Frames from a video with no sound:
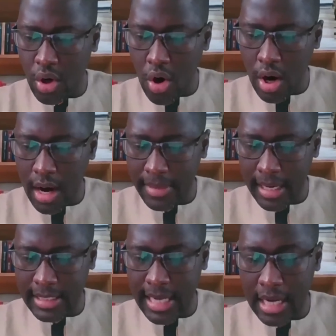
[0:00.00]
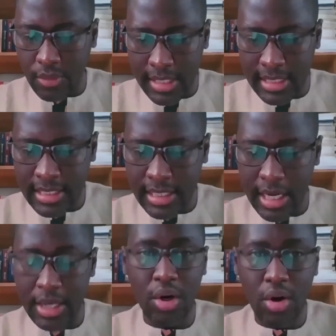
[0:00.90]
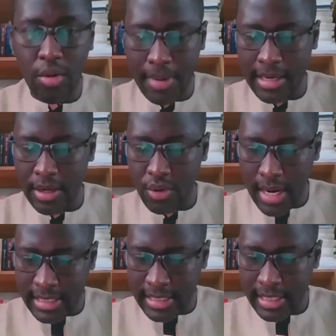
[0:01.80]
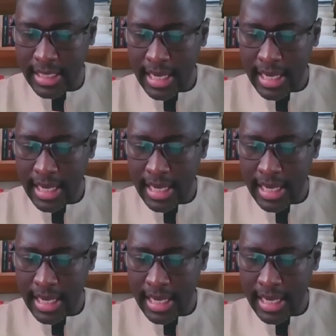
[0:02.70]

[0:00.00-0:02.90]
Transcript: core capitalist countries in Europe and the US,